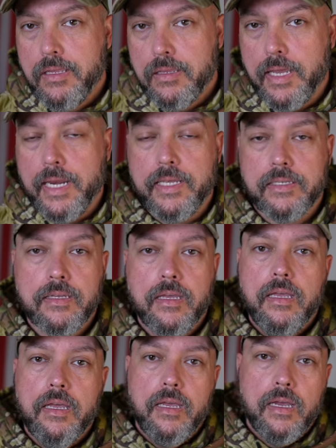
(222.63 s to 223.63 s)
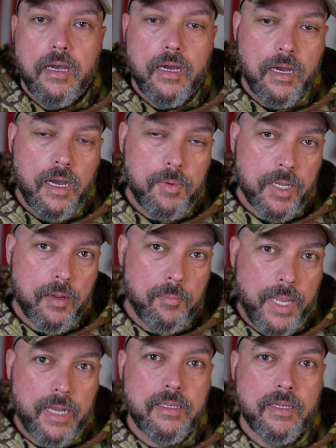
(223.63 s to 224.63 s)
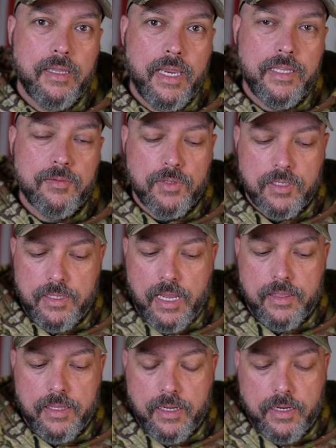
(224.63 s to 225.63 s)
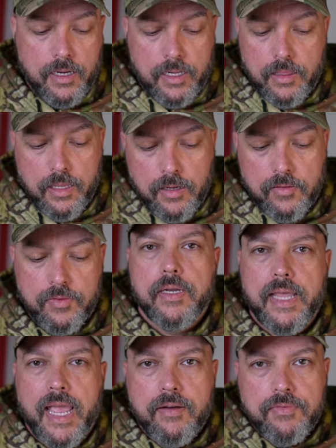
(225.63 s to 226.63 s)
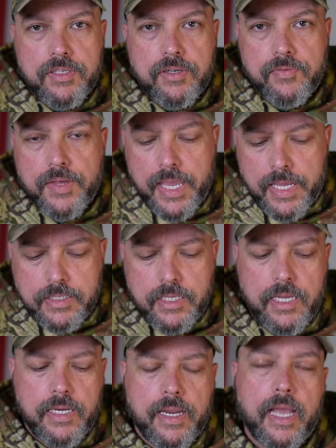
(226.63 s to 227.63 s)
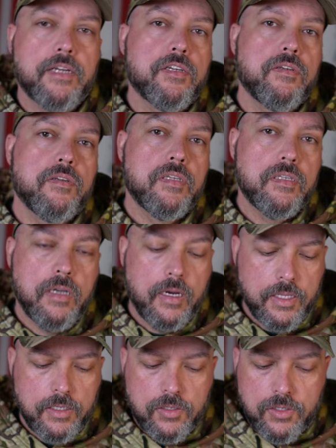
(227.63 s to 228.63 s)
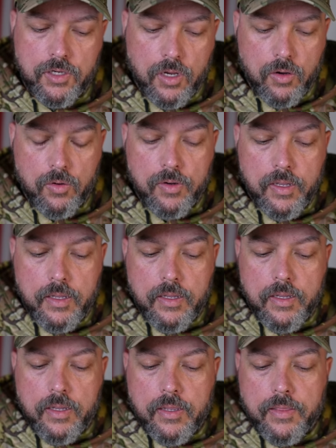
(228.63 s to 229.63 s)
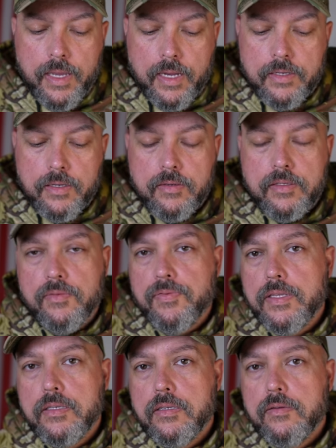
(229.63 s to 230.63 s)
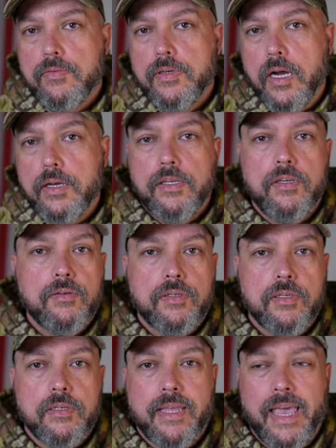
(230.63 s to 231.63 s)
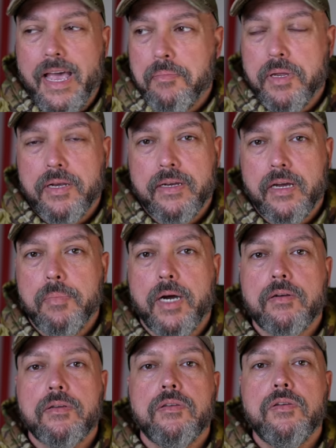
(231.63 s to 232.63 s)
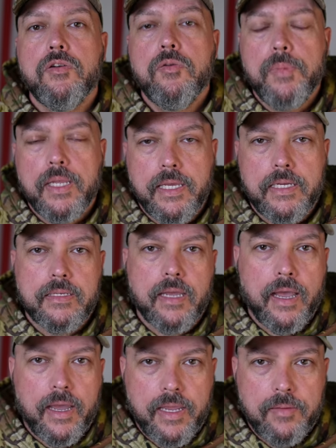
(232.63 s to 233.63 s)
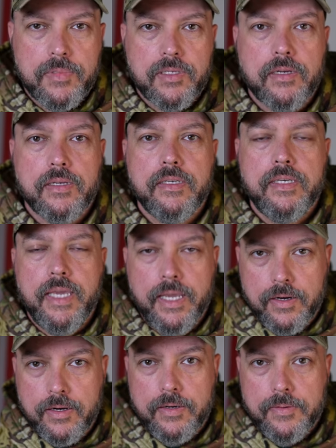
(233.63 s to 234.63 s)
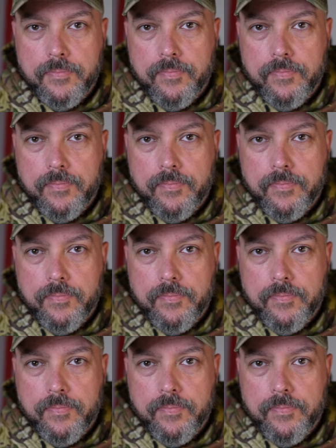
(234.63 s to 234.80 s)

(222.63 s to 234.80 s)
Ladies, uh, I'm going to come back to the ladies with a stat that I, I love. An average of 18 national studies show that defensive gun uses happen about 2 million times a year